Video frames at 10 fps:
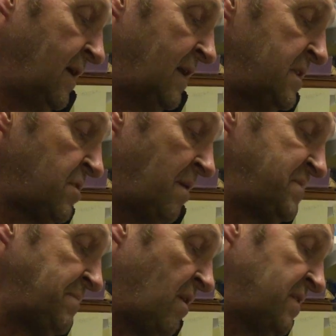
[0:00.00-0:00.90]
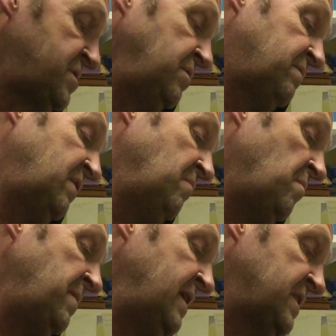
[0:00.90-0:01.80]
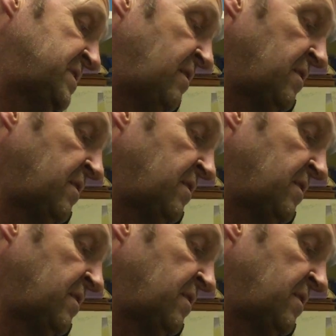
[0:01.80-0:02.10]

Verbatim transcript: Other times they might two, three more minutes.